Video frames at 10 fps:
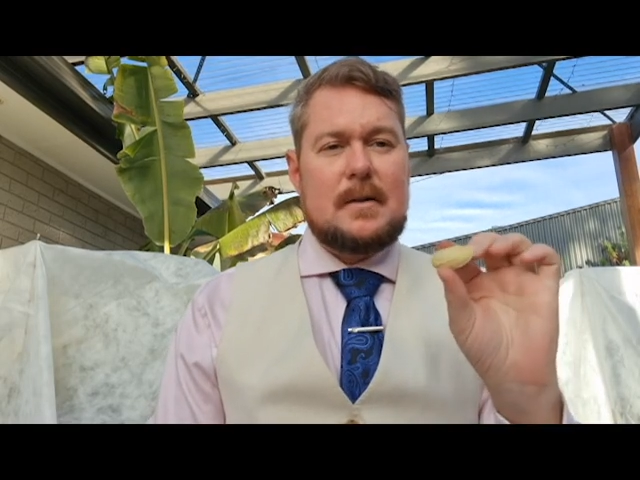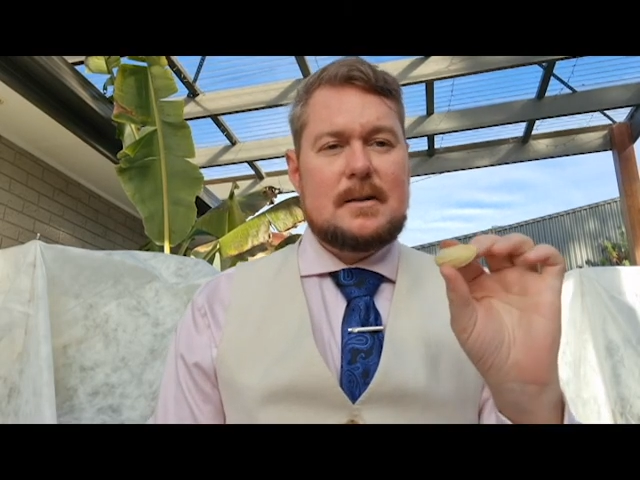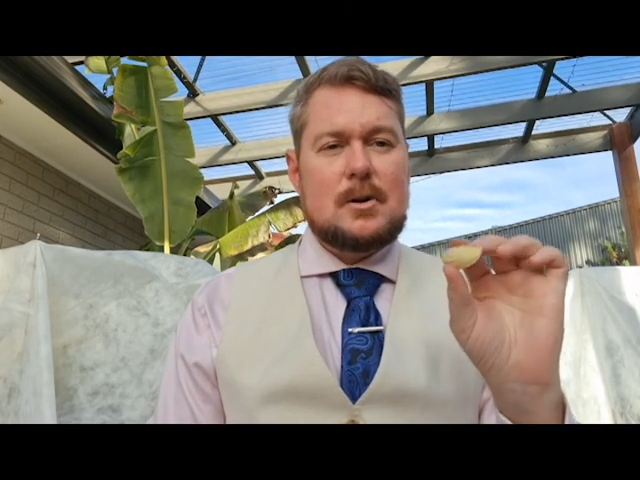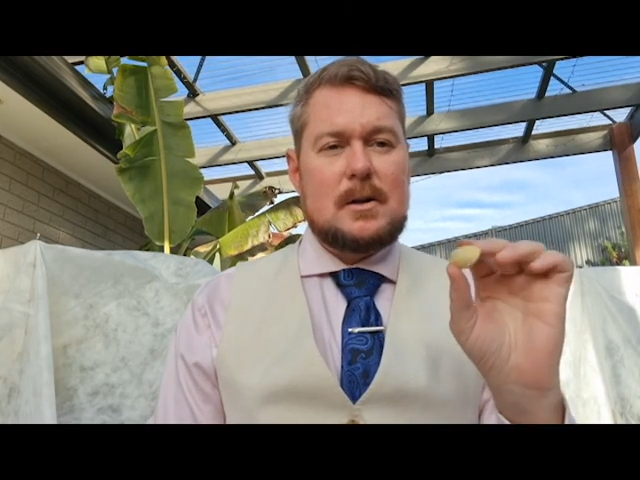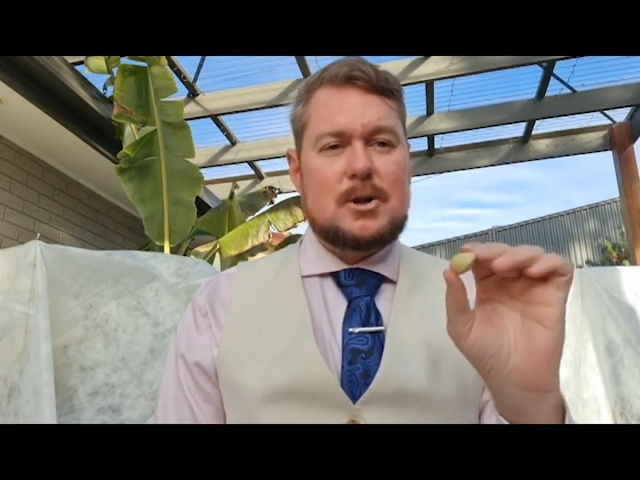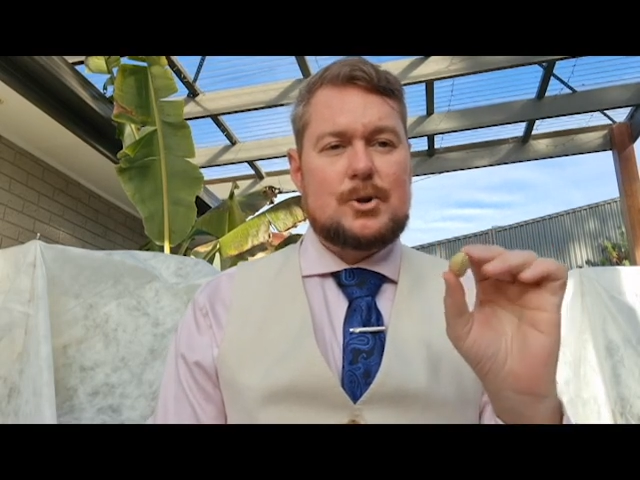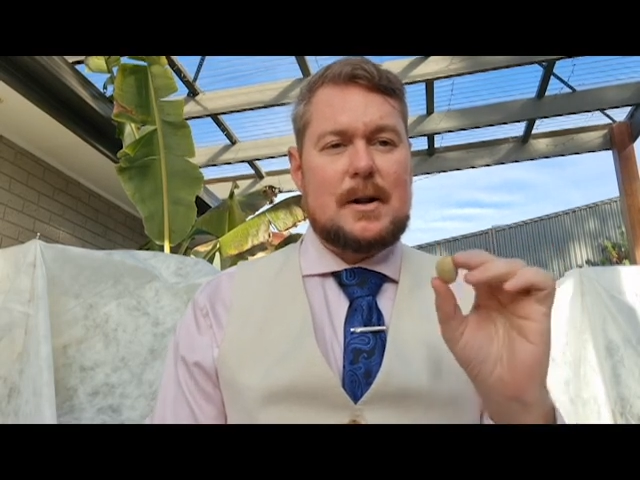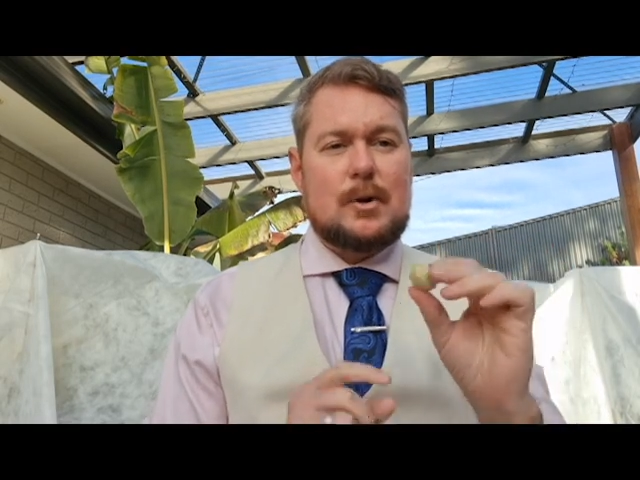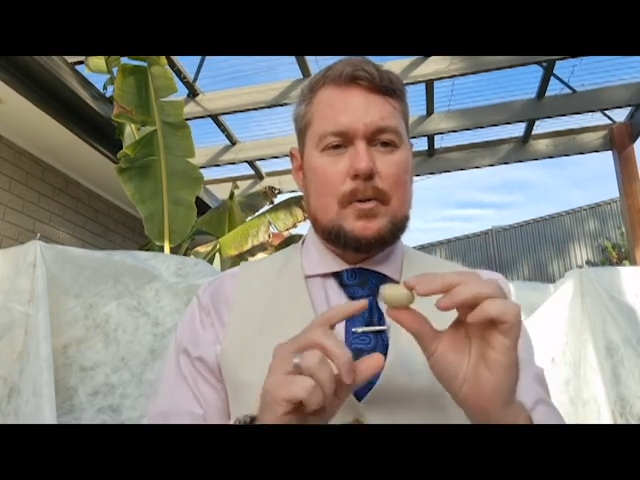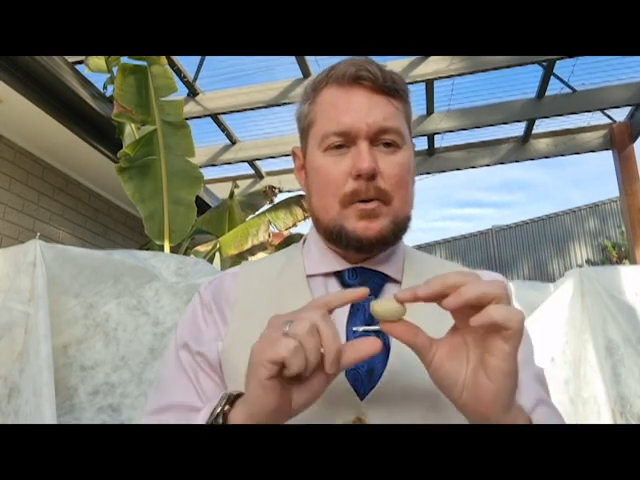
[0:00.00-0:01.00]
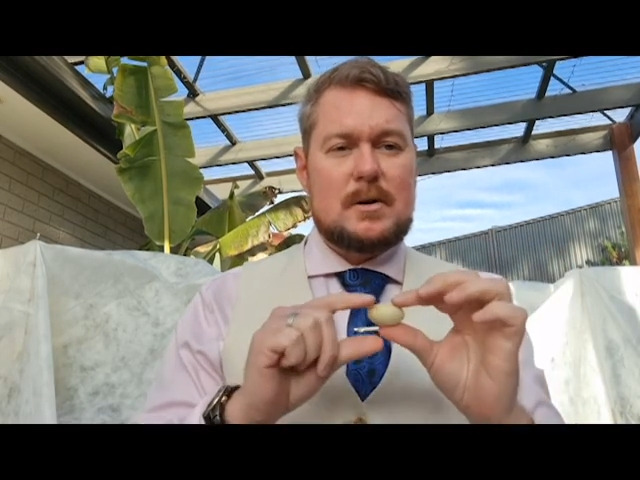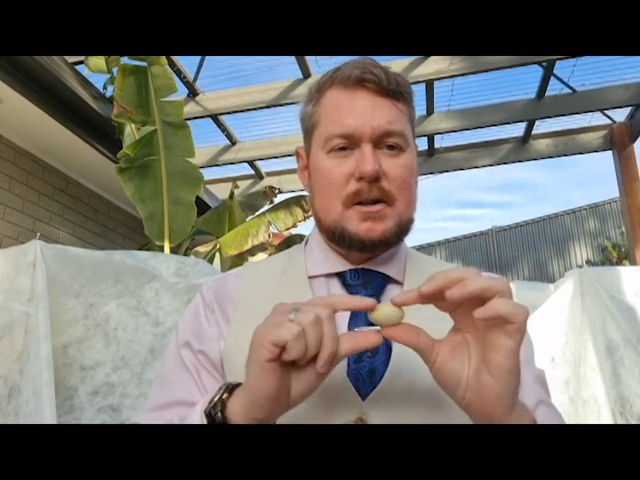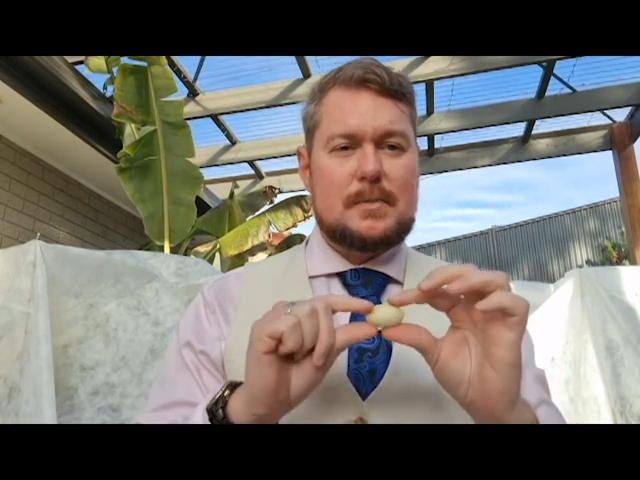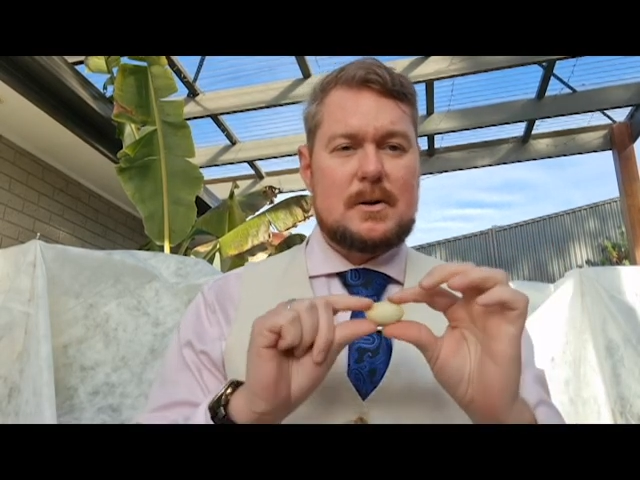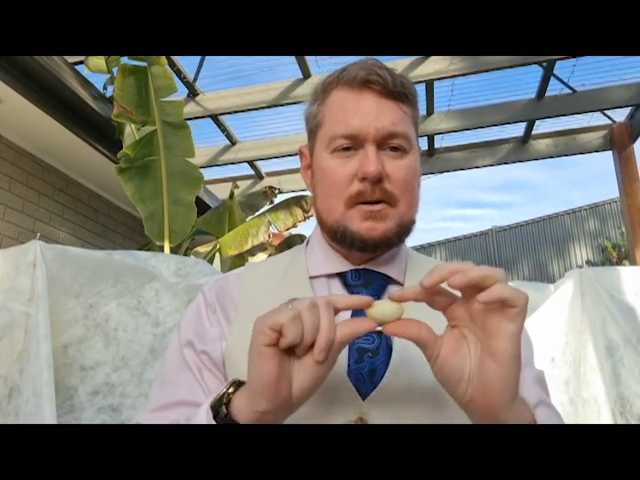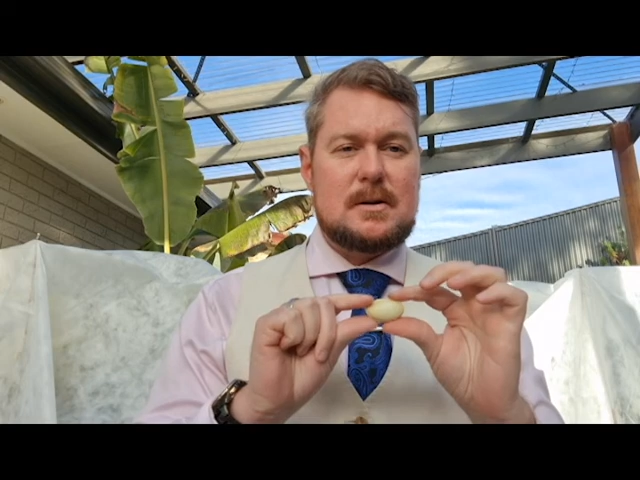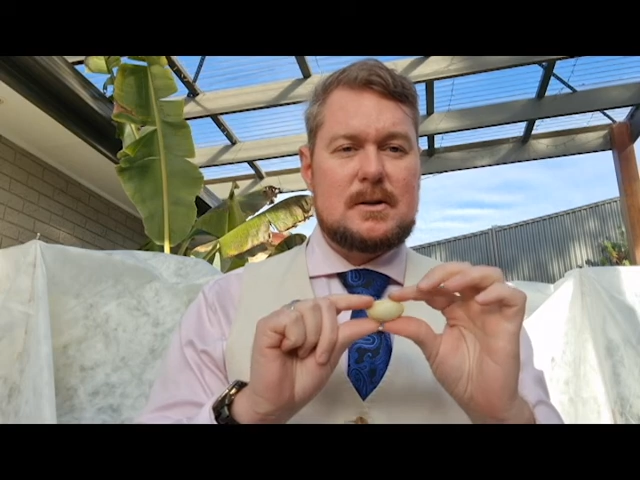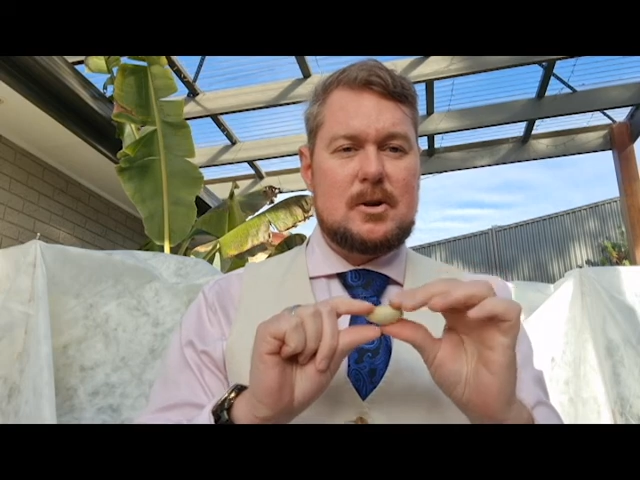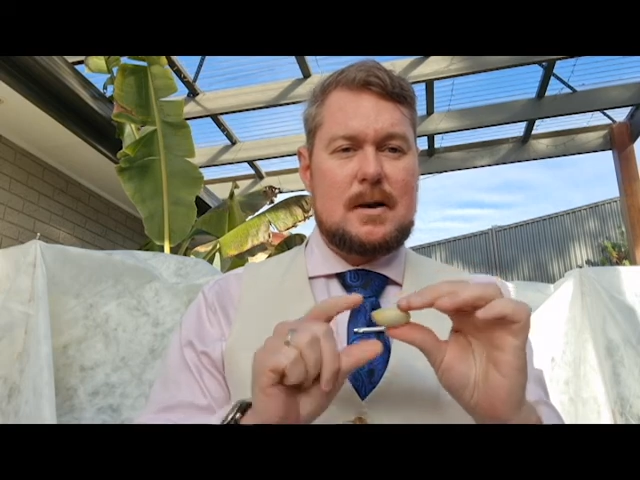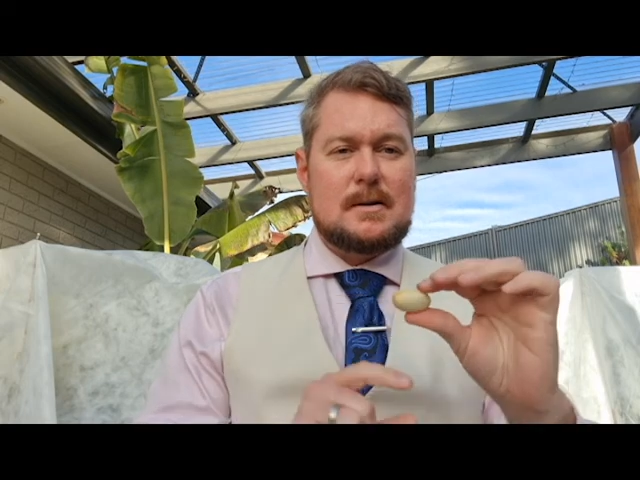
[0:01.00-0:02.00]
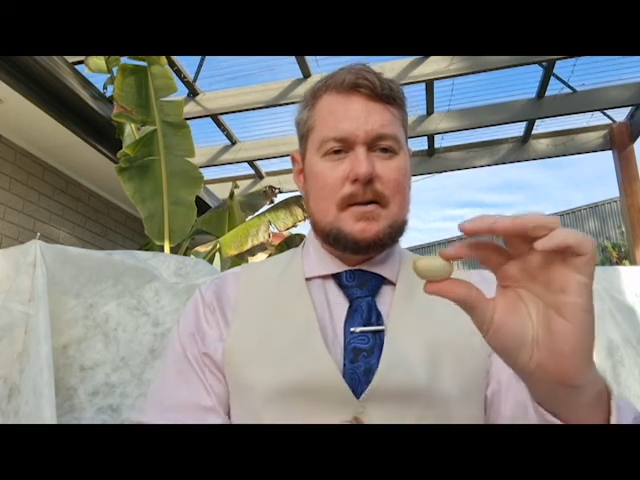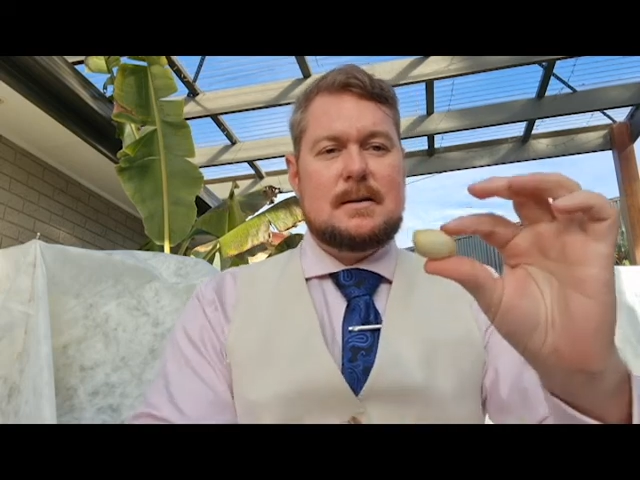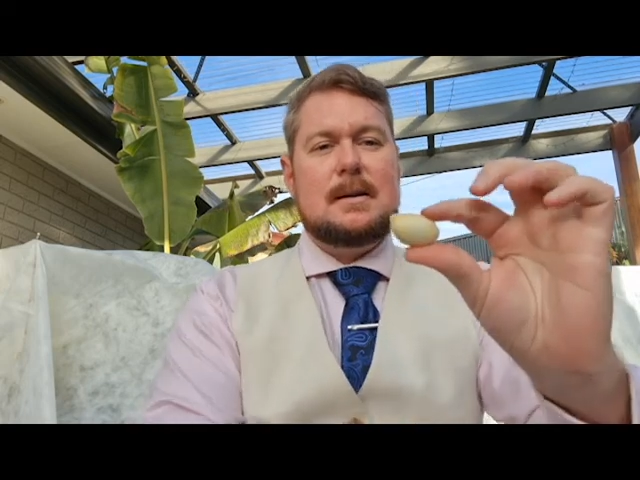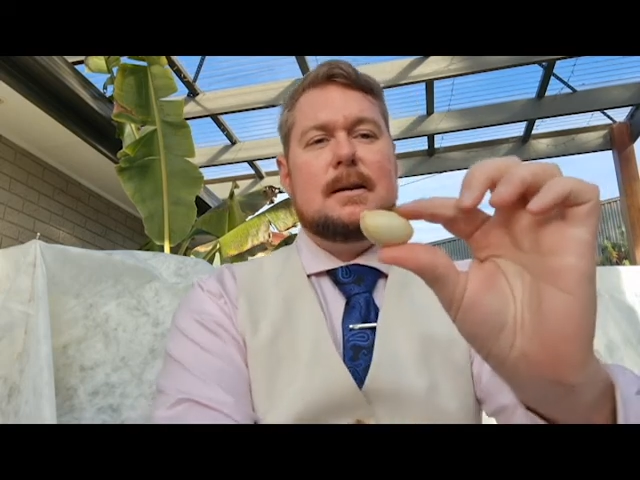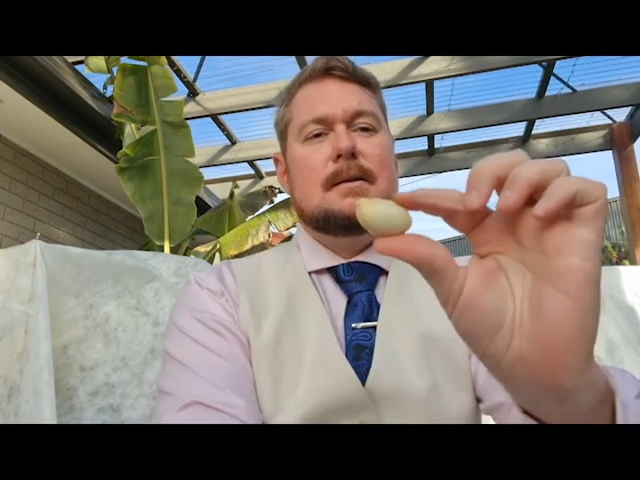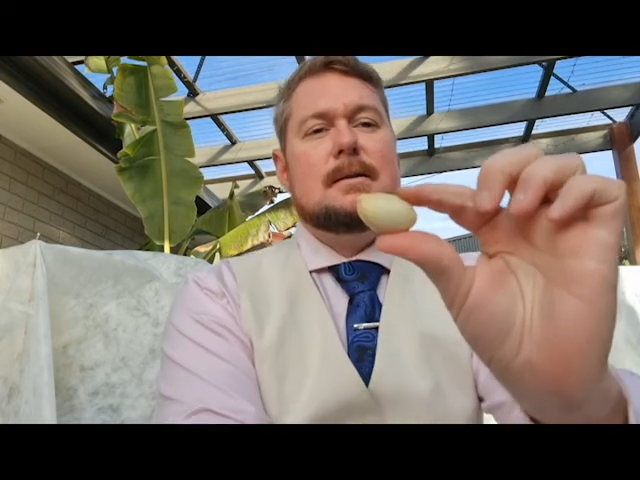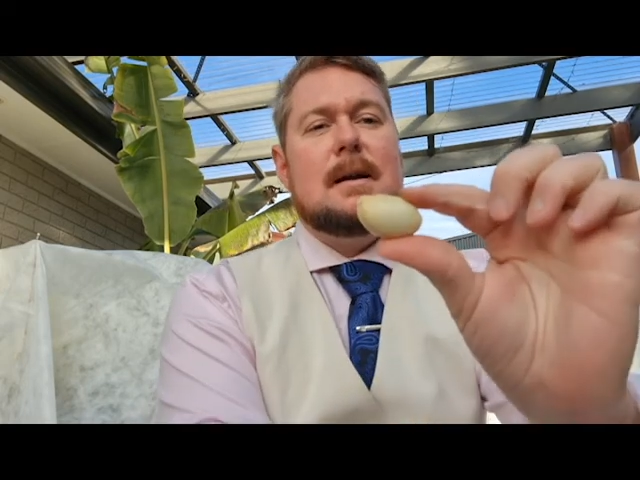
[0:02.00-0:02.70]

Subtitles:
These are going straight into a pot just because of the size of the seeds.